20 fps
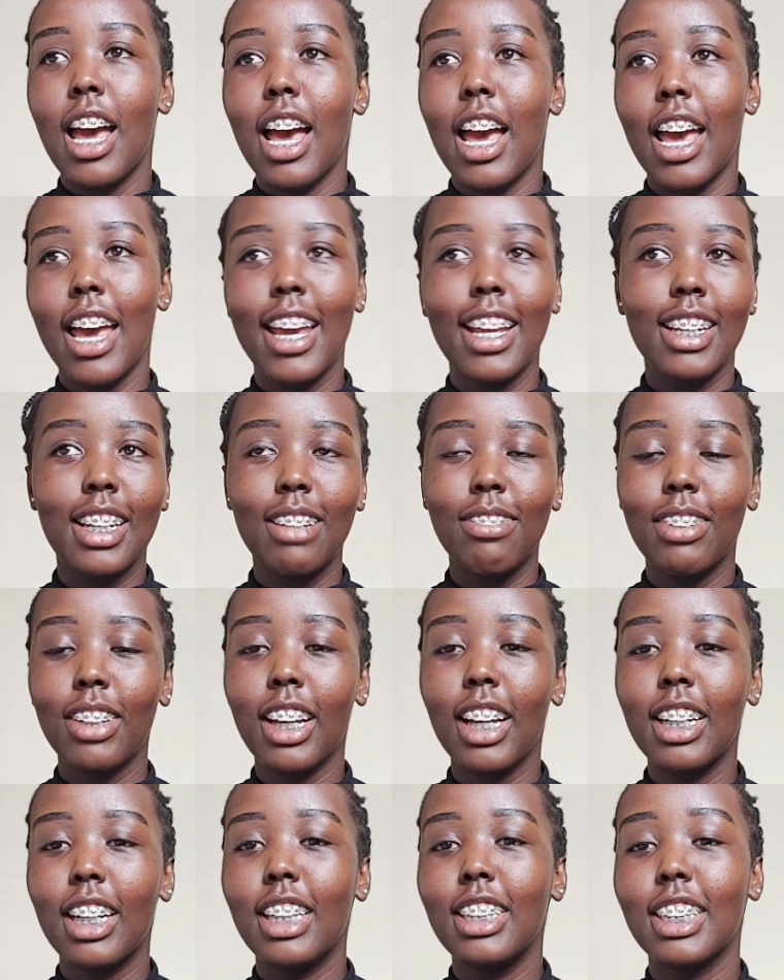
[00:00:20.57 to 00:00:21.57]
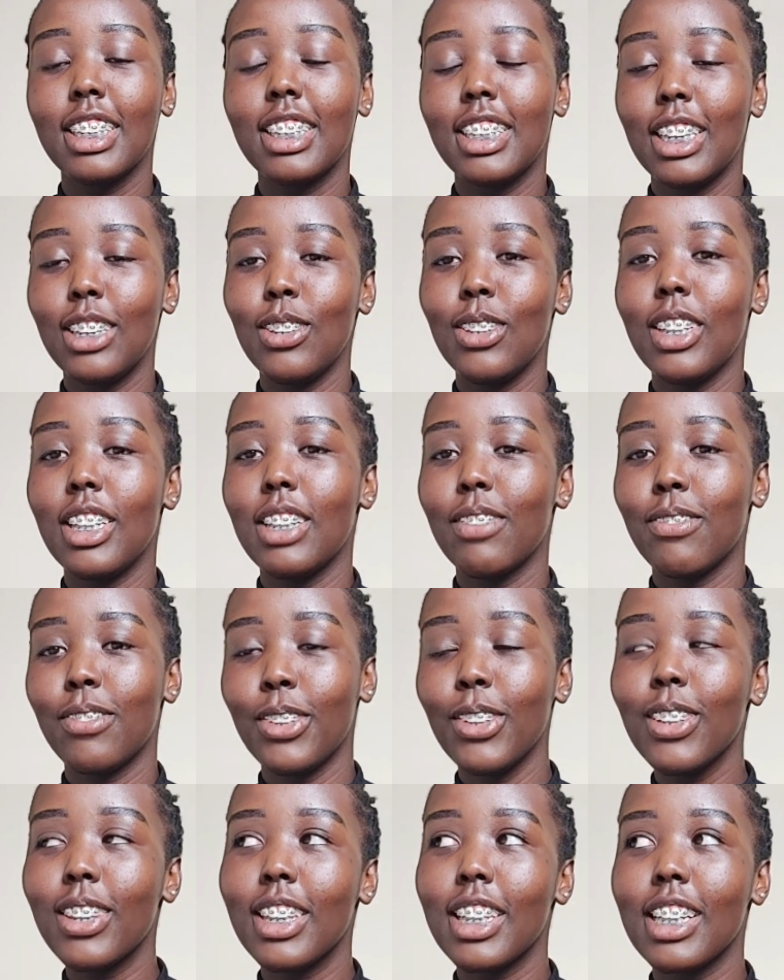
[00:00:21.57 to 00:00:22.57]
And I figured I'll just tell you the
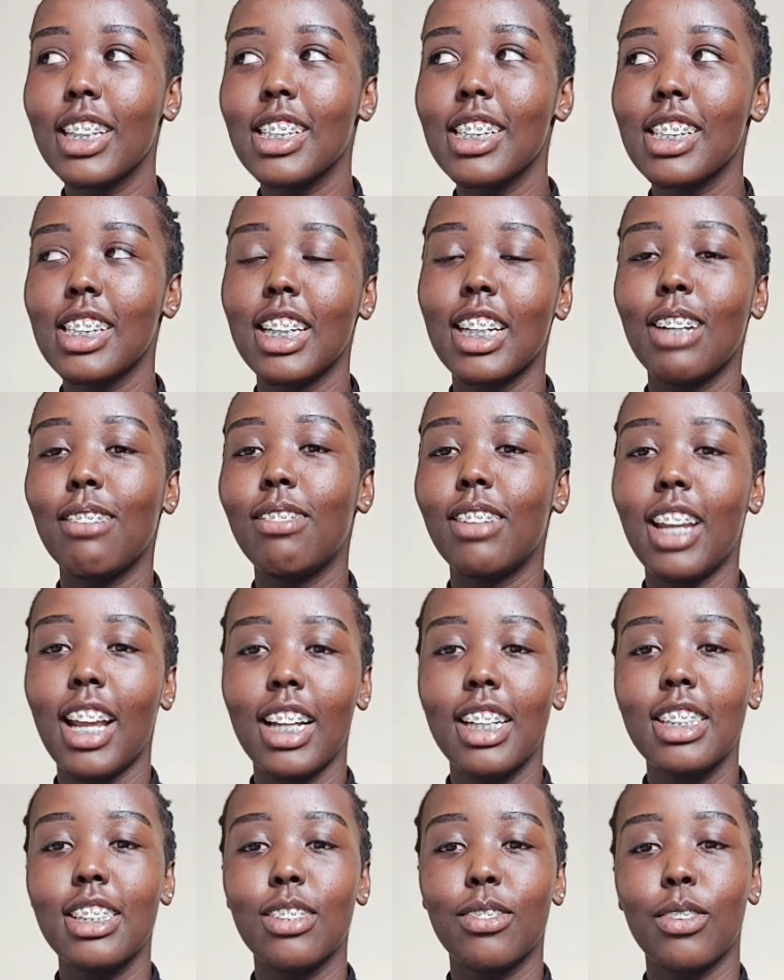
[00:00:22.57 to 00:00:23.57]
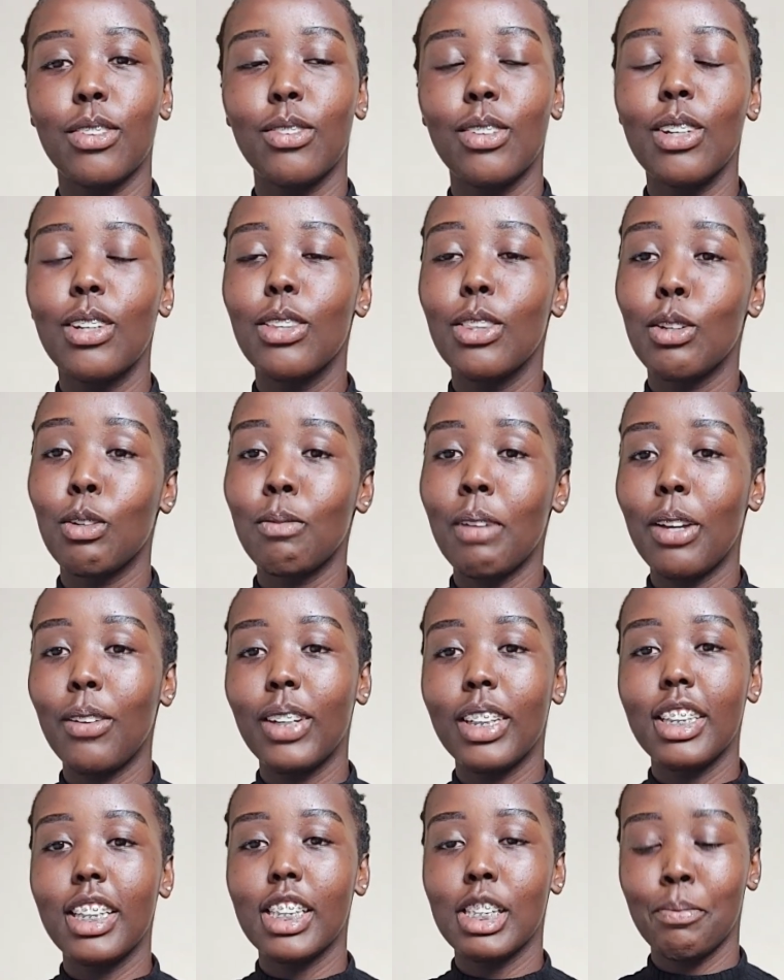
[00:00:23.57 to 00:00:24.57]
few things that I've learned through my
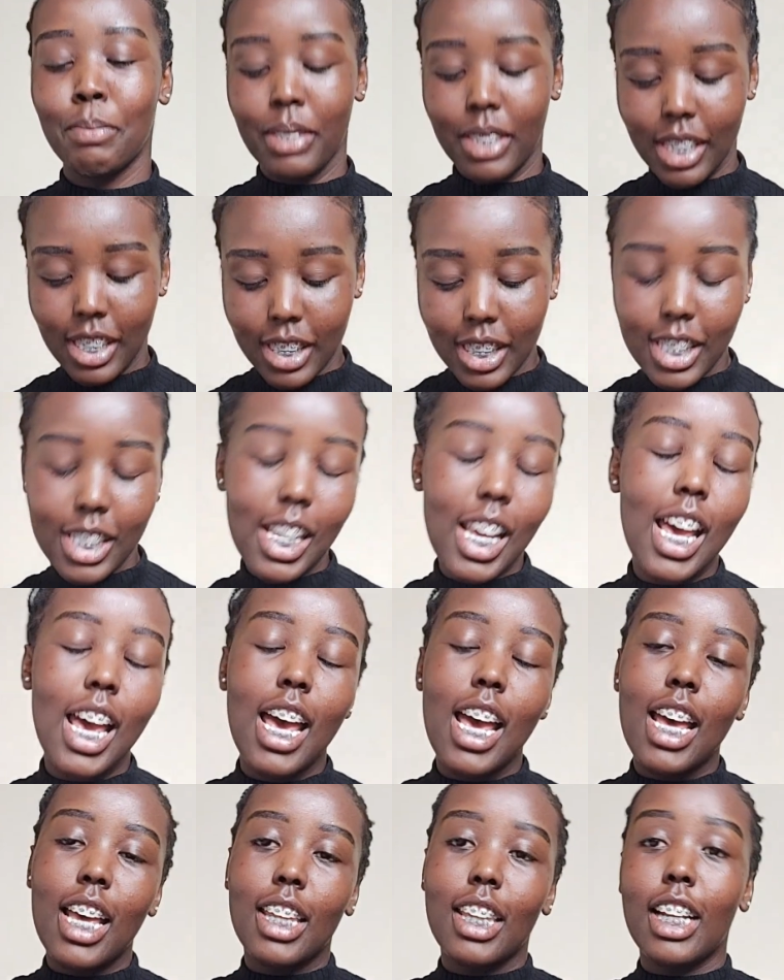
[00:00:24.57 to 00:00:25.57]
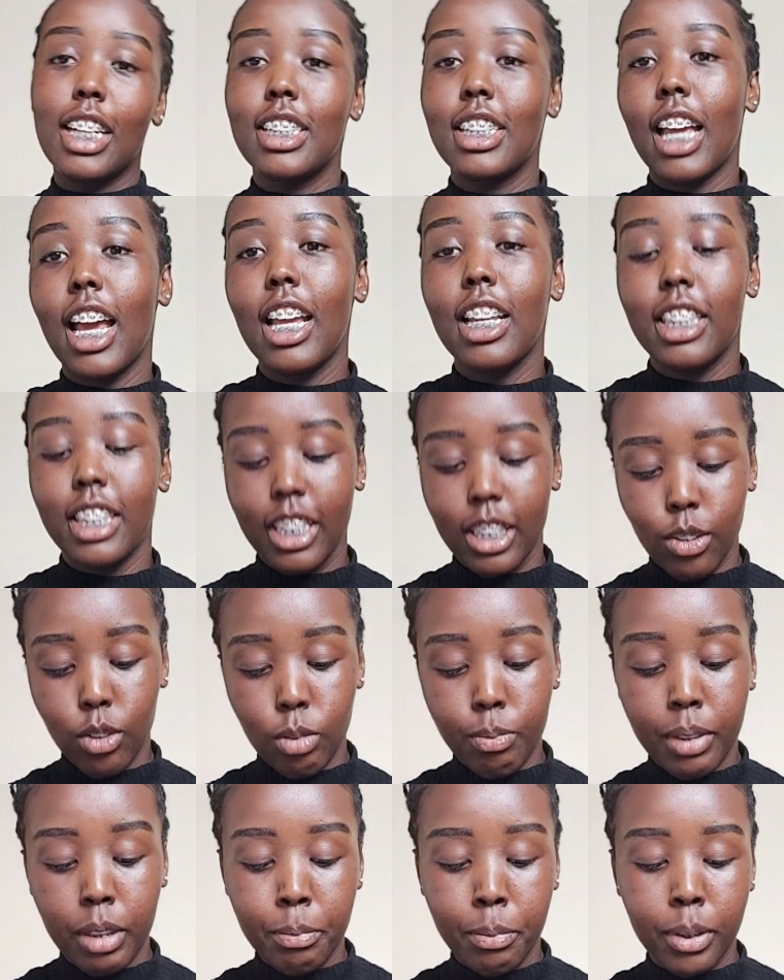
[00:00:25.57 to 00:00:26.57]
1 year experience that I think will
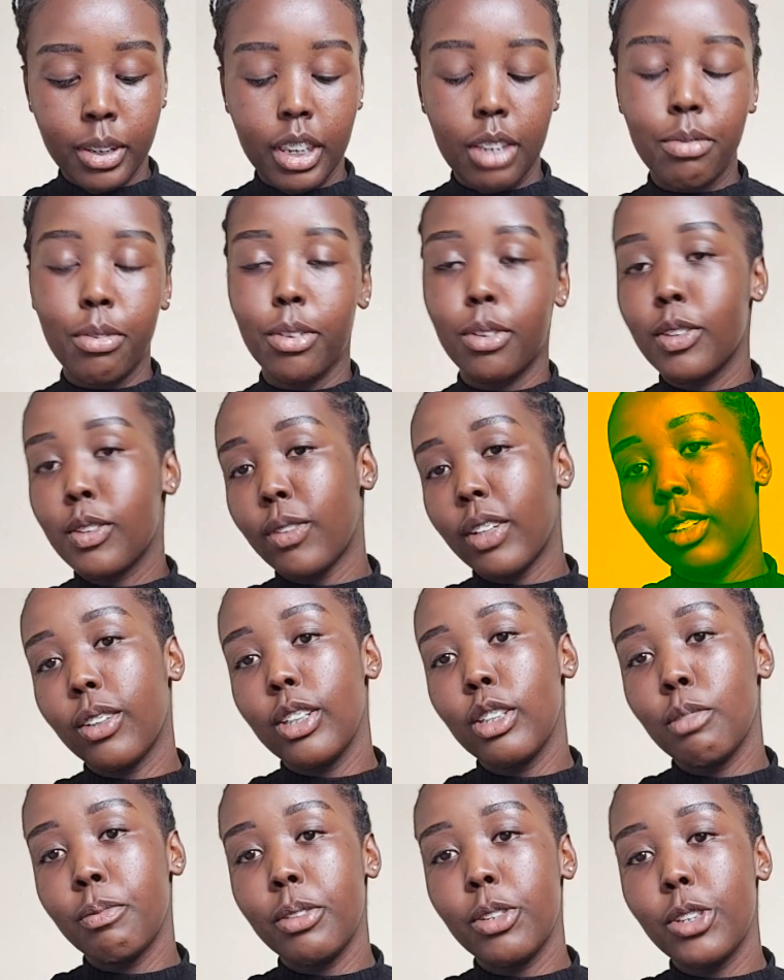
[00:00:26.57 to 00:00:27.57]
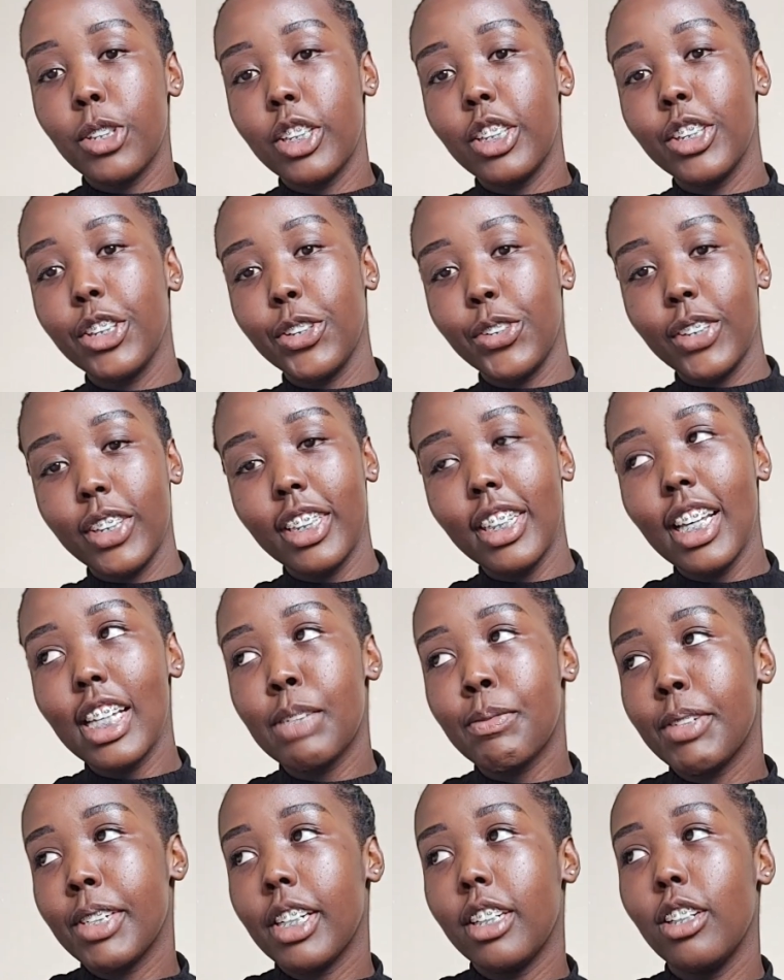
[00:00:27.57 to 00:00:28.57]
be important for those who are going to be joining uni,
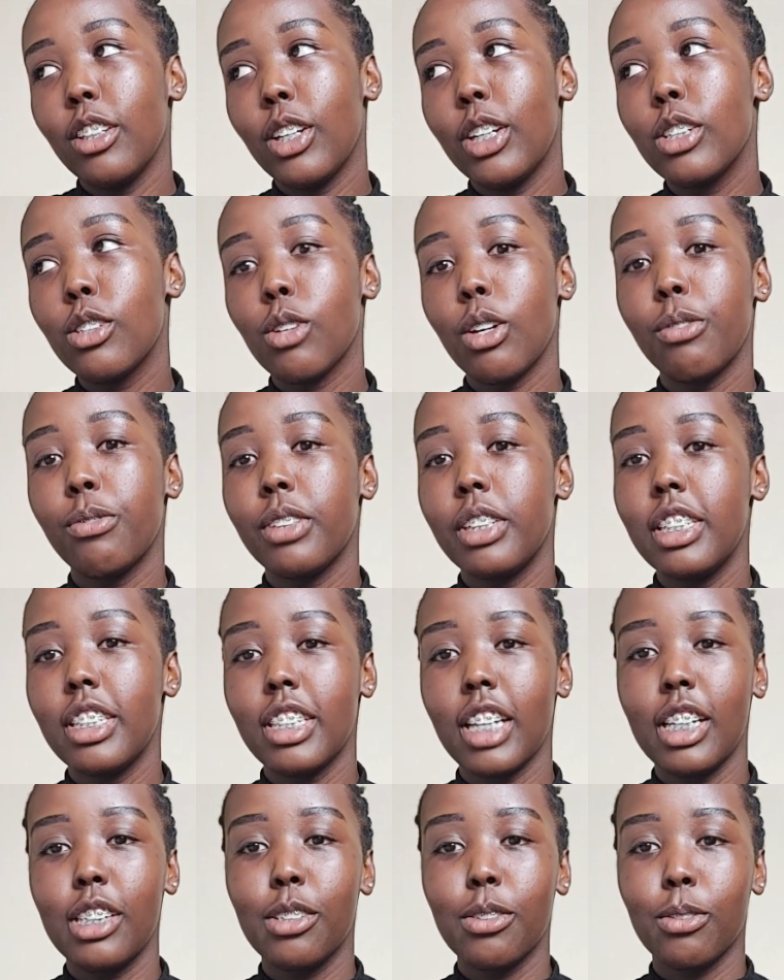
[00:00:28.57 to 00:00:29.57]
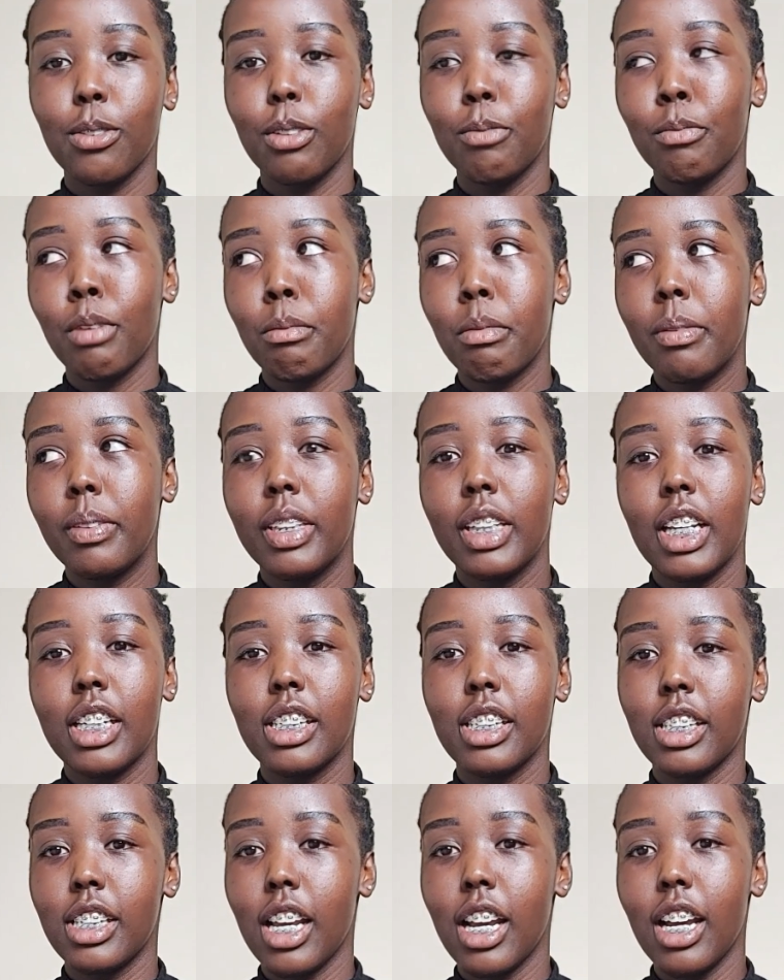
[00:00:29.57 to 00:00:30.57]
especially the ones who have finished high school probably
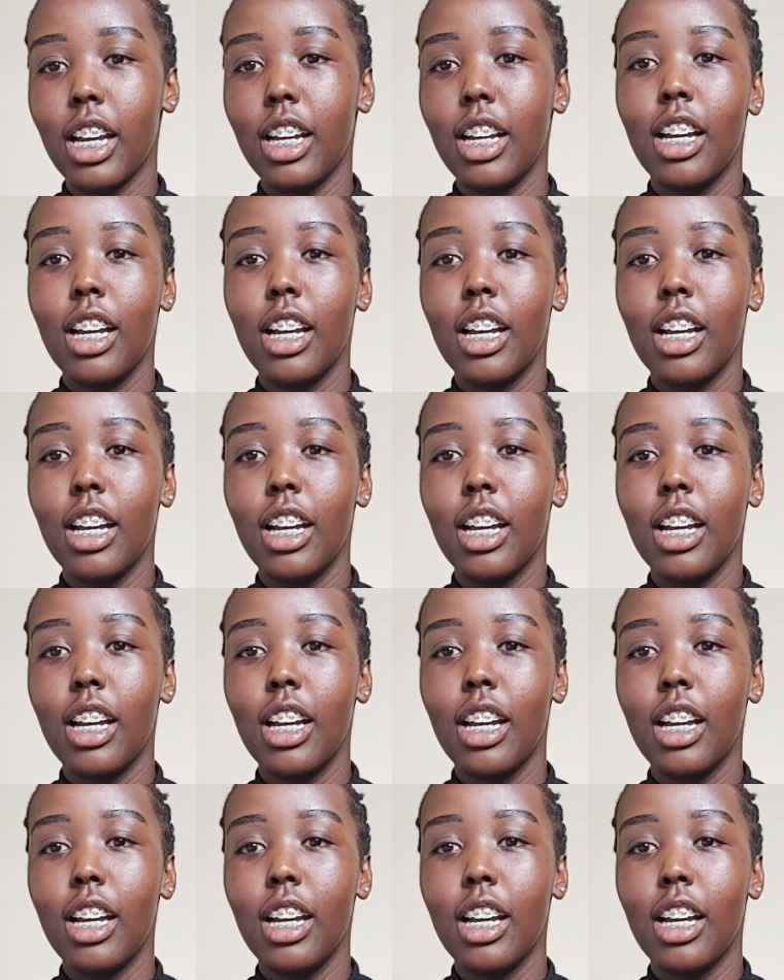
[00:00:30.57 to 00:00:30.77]
last year.